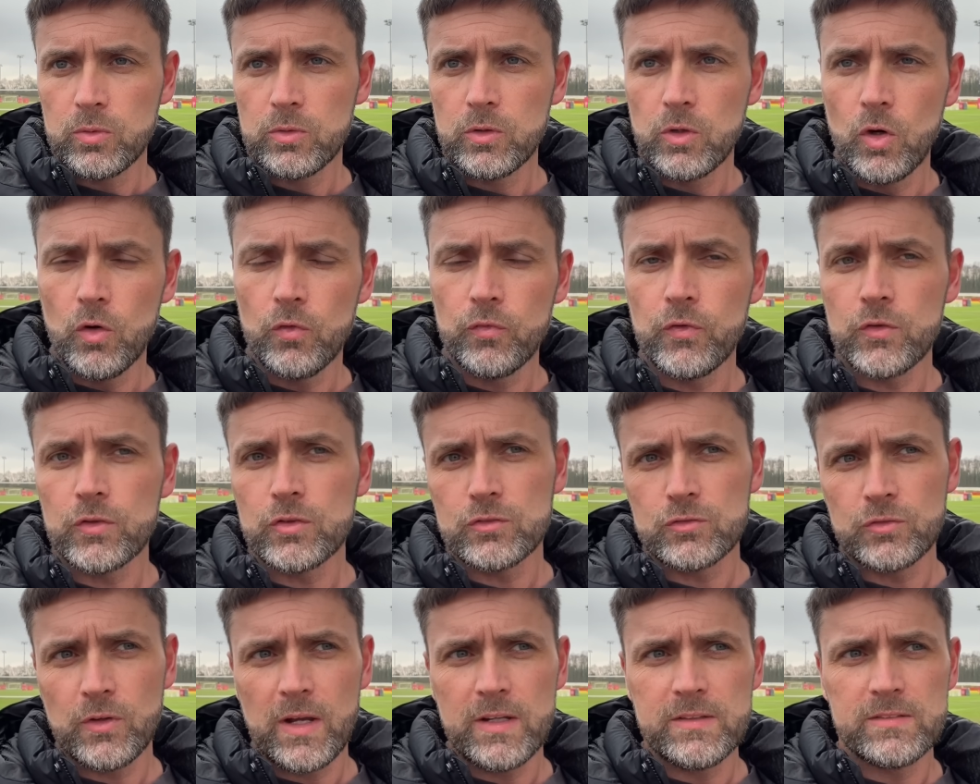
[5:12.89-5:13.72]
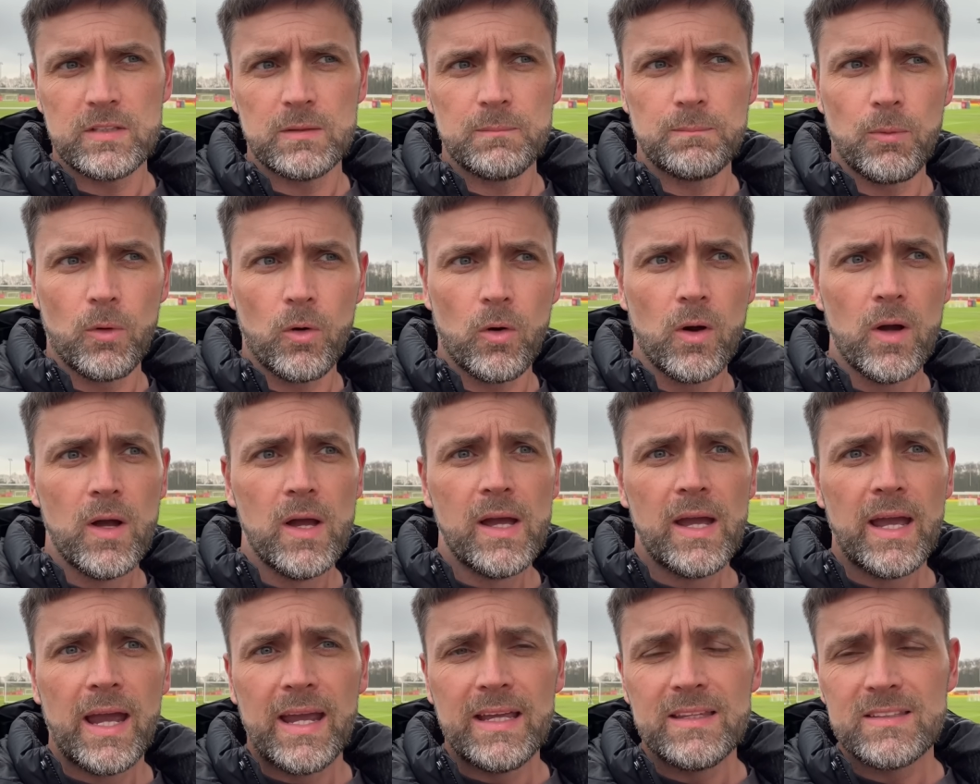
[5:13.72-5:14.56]
You're frustrated, but
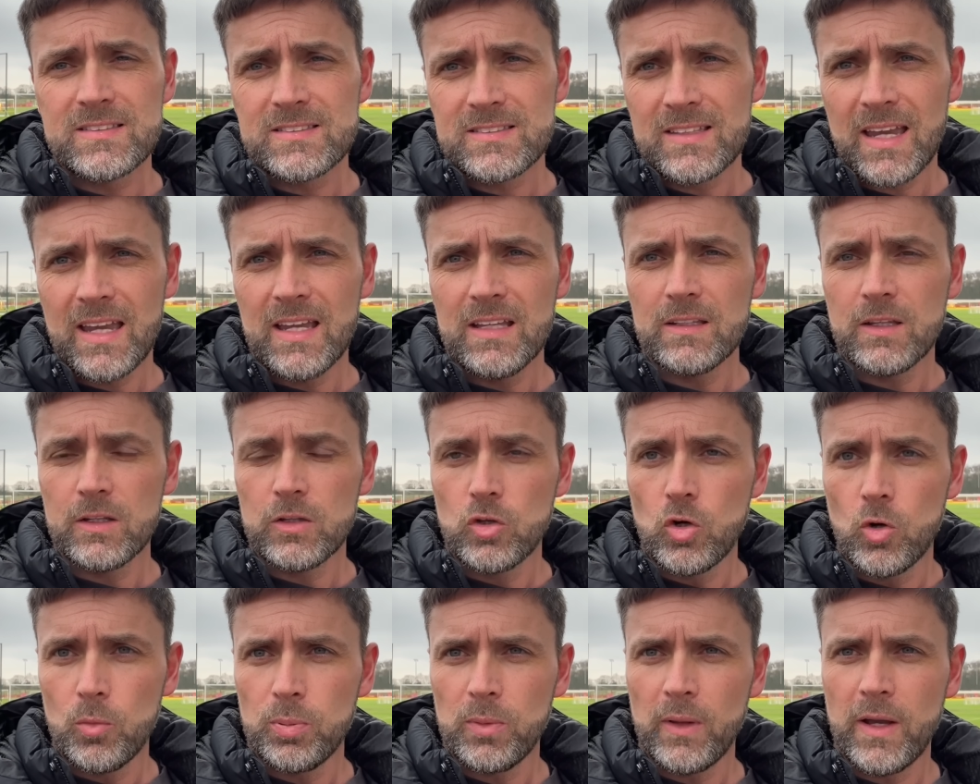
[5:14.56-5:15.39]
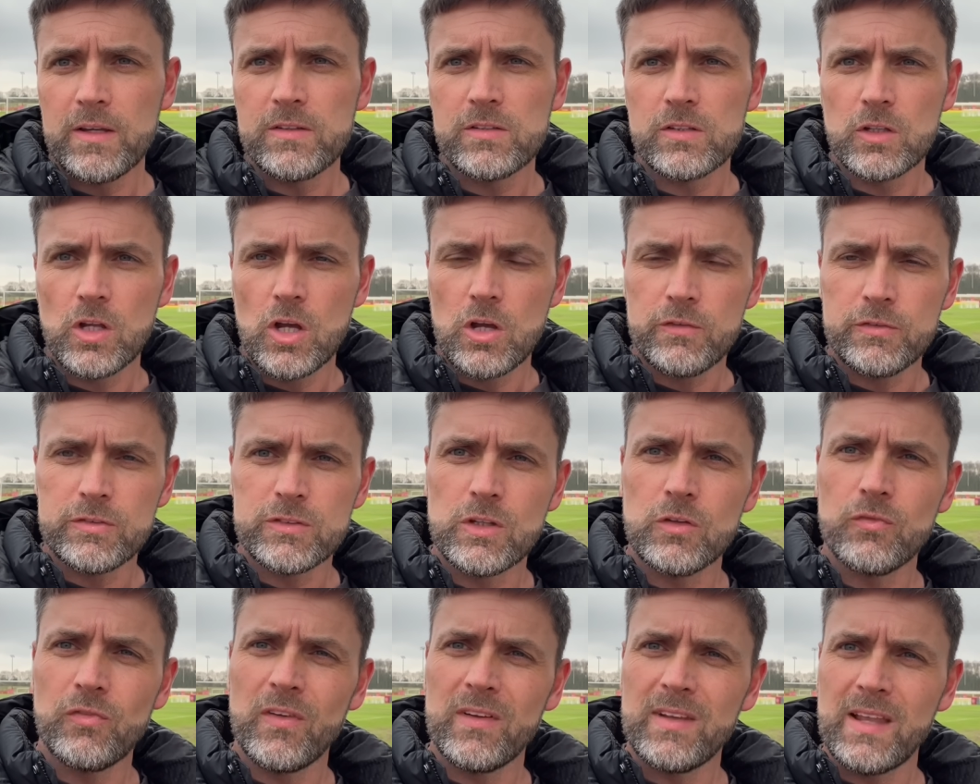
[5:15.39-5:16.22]
in saying that your players are nervous,
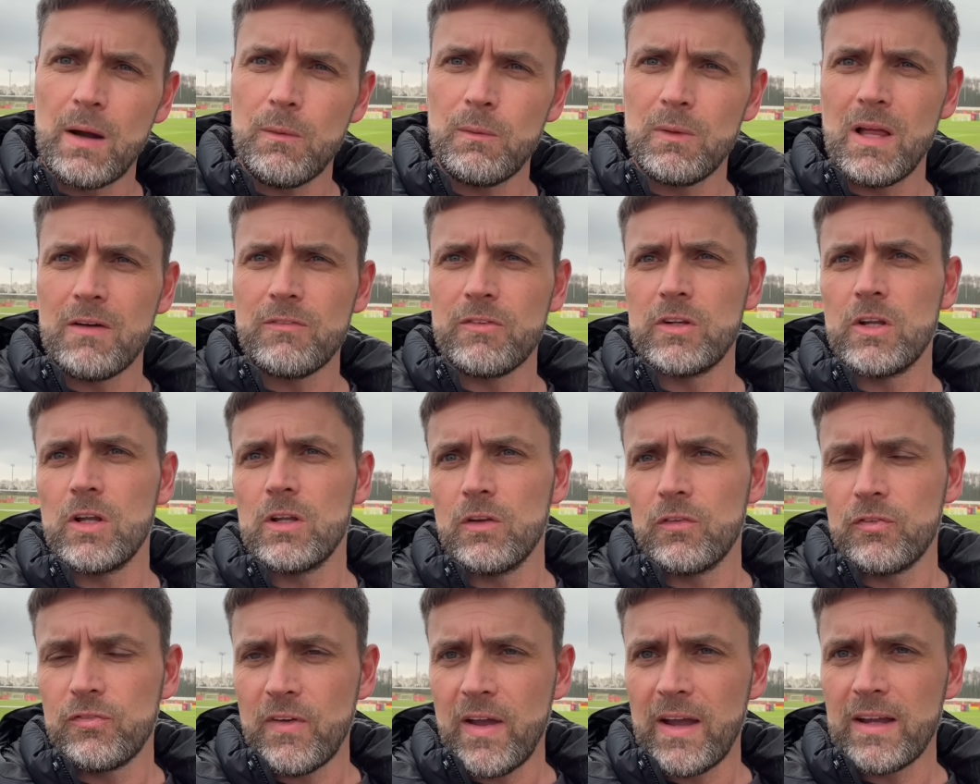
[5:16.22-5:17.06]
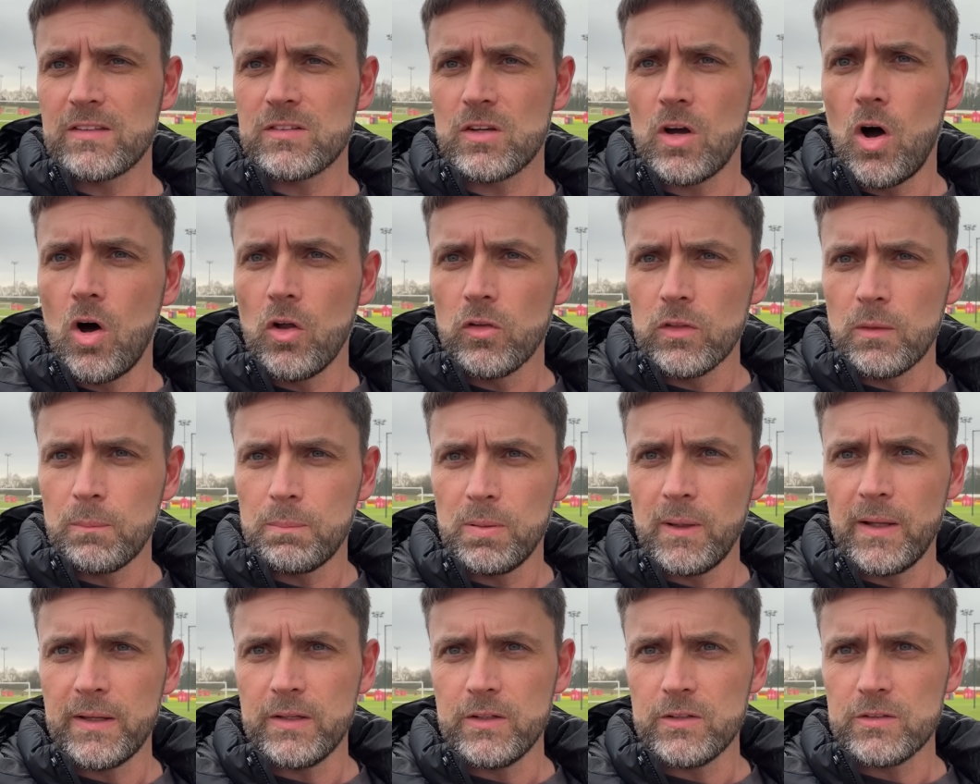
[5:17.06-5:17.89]
do you think that will have an ill effect on the
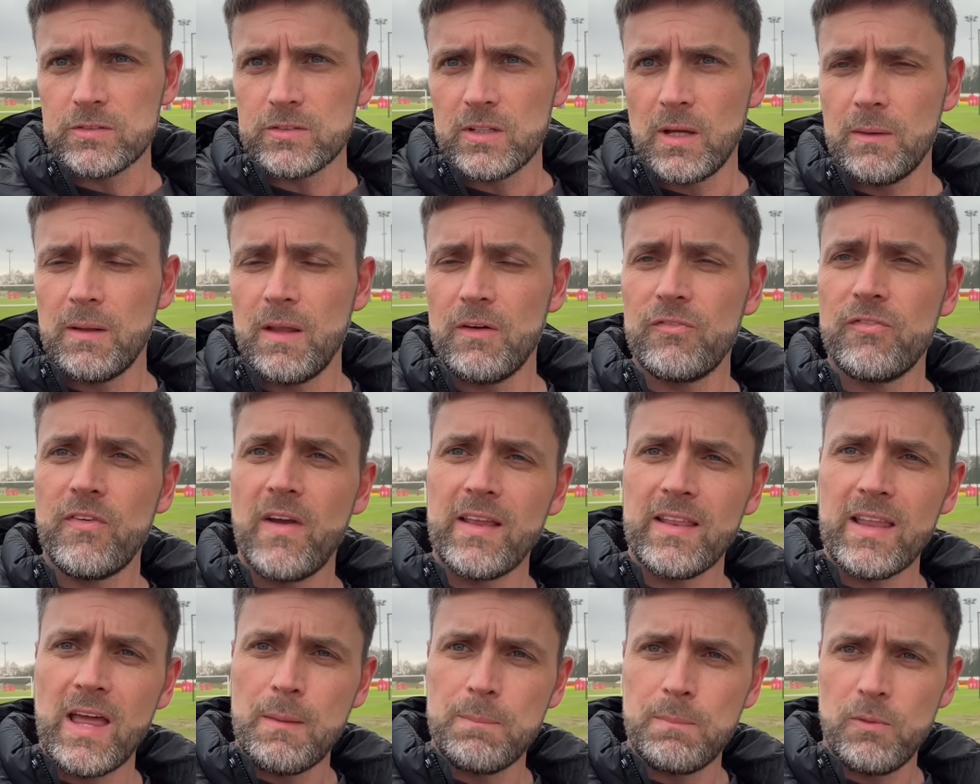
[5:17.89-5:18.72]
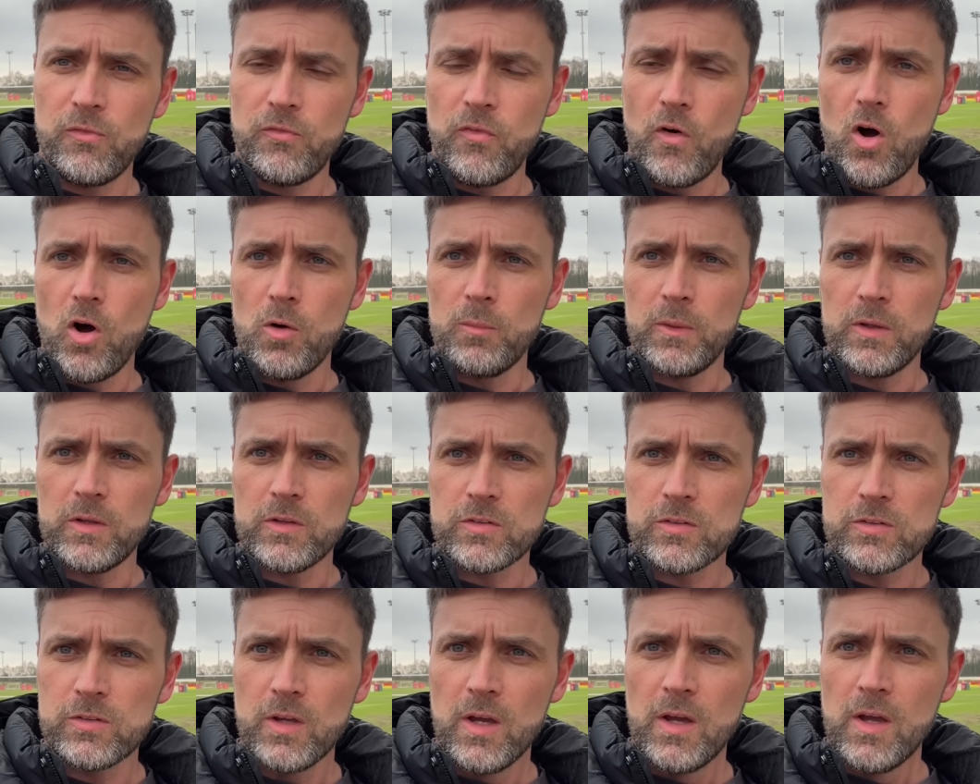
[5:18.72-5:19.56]
players and affect their
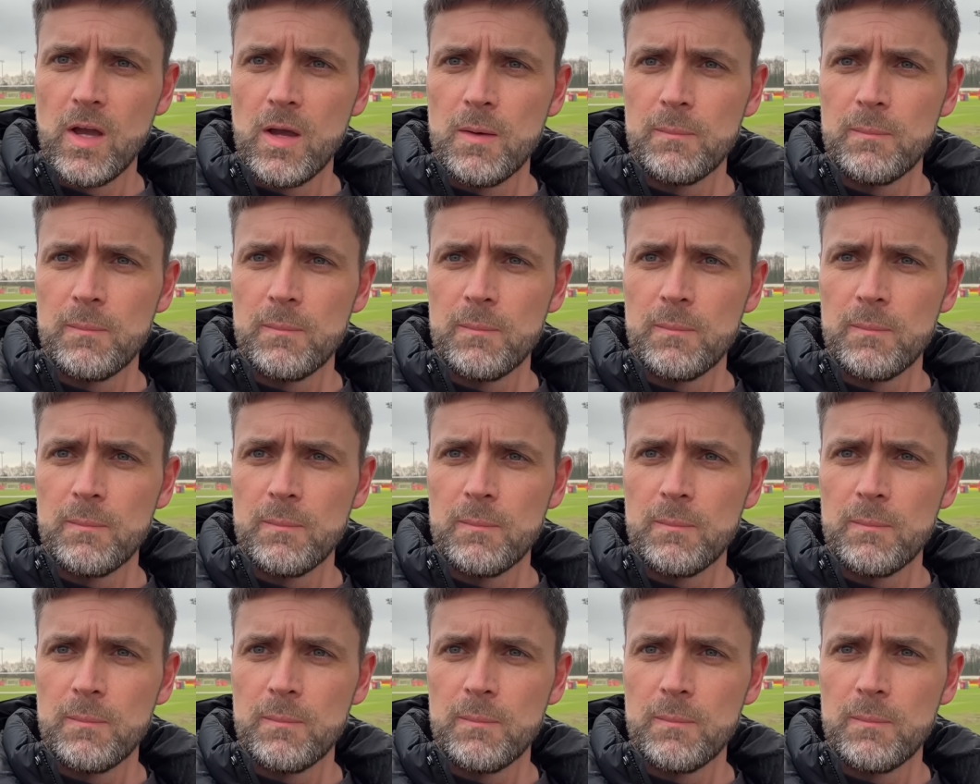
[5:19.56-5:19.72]
performance?